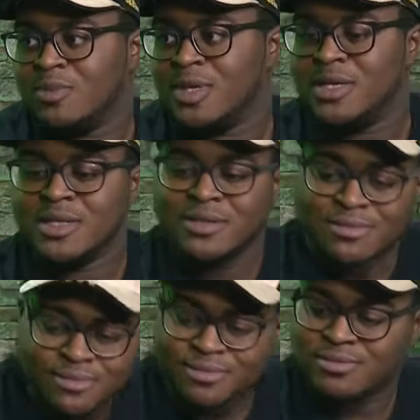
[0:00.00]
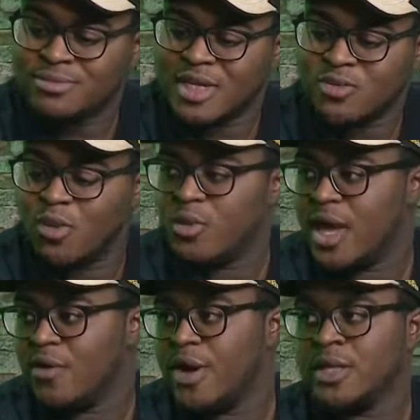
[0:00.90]
mean? And that's where we
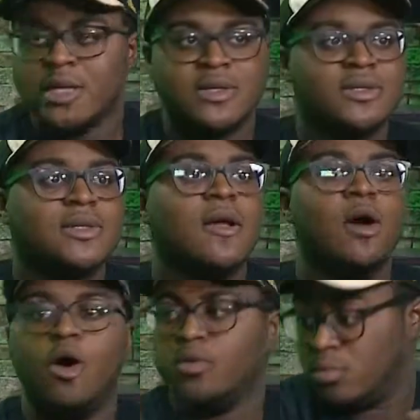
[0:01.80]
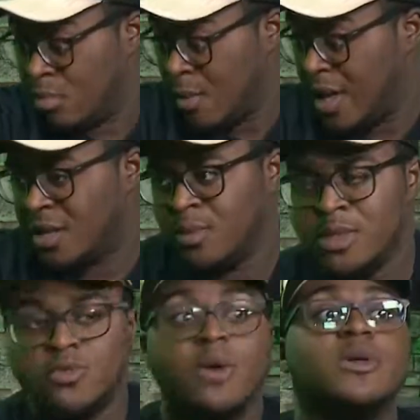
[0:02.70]
at right now. Oh, my bad, I didn't
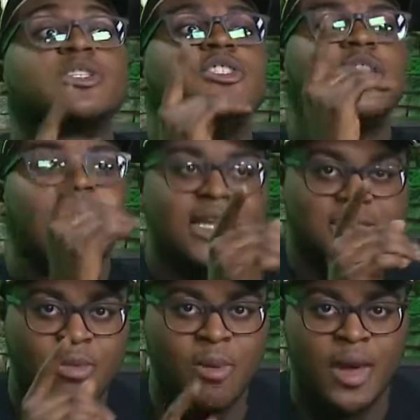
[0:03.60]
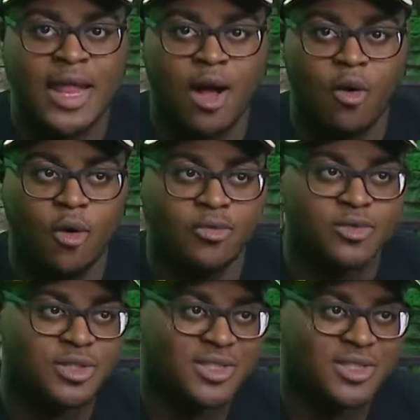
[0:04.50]
mean to interrupt. Shout out to my man Al Horford.